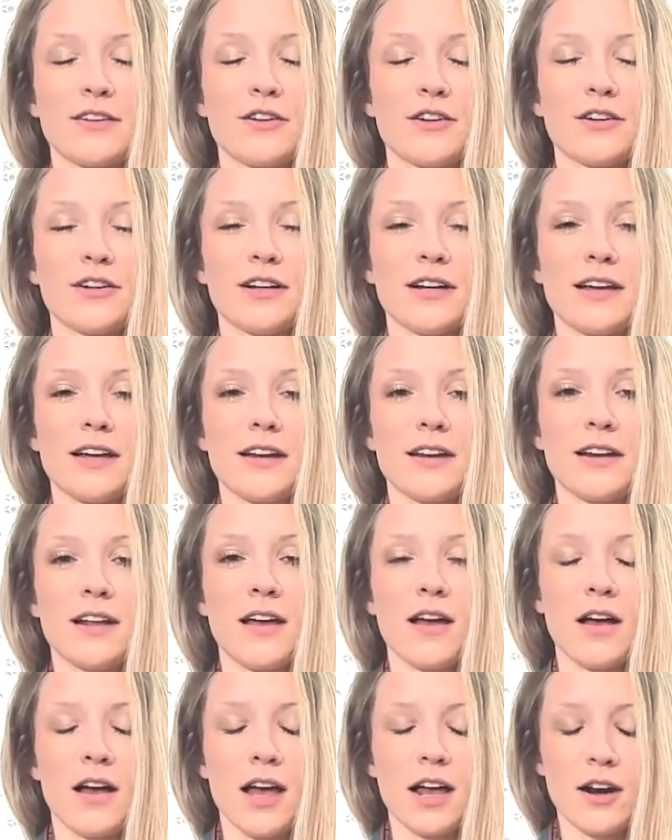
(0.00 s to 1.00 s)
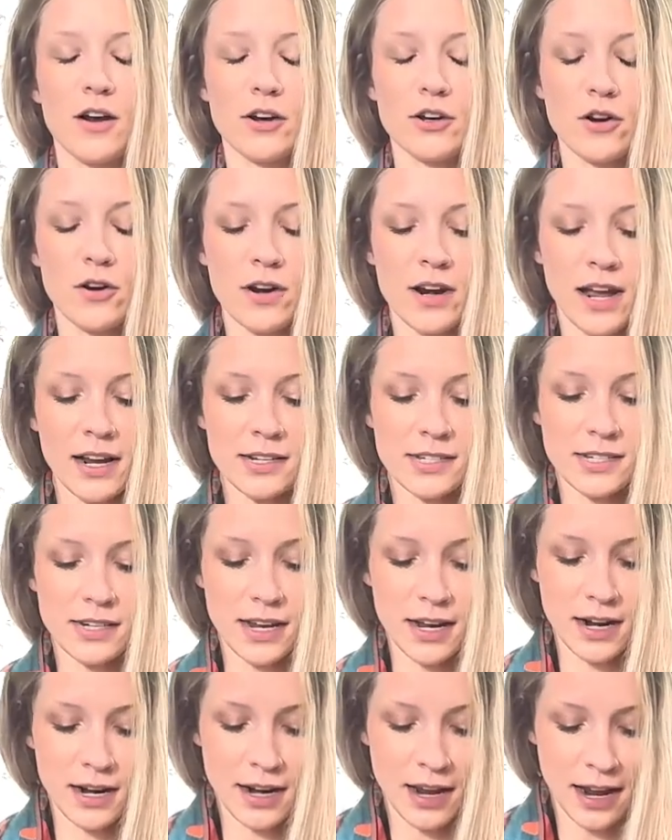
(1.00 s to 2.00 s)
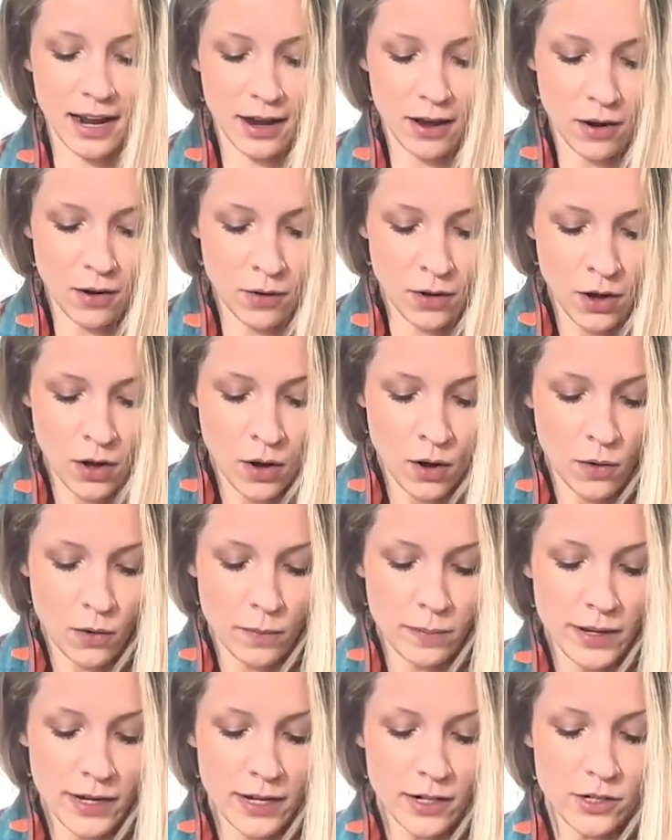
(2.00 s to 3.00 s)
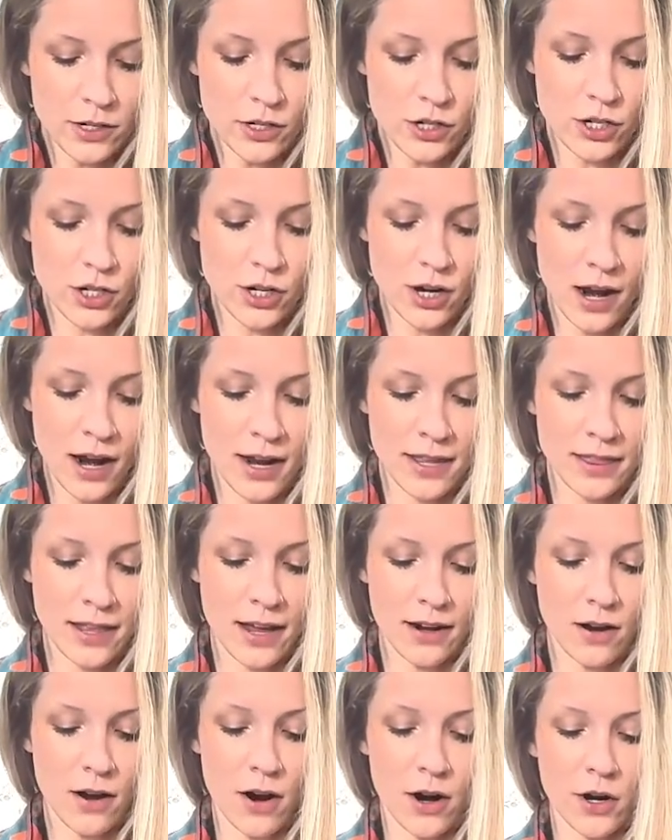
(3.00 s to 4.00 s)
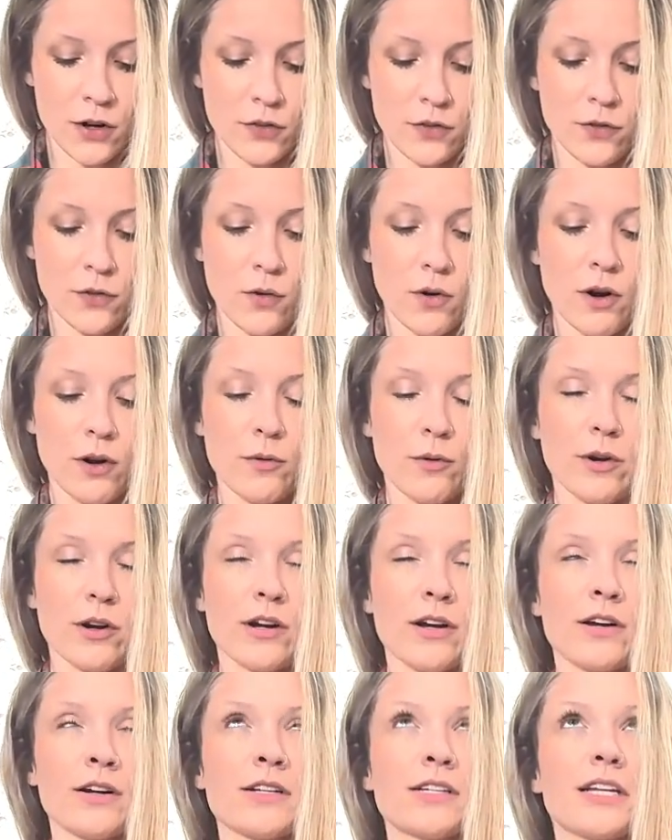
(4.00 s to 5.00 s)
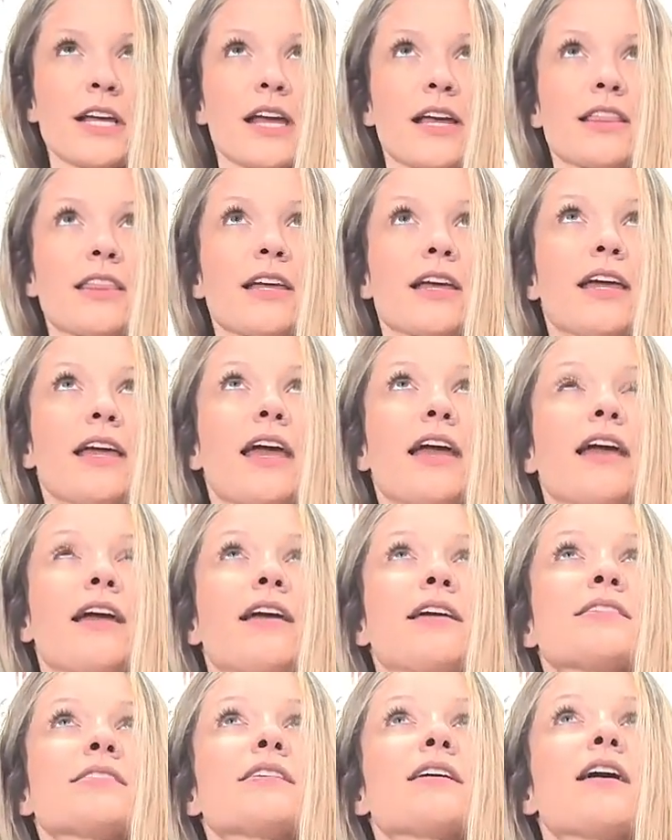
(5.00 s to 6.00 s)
Good. And on your next inhale, we'll begin to shine that heart forward, take the gaze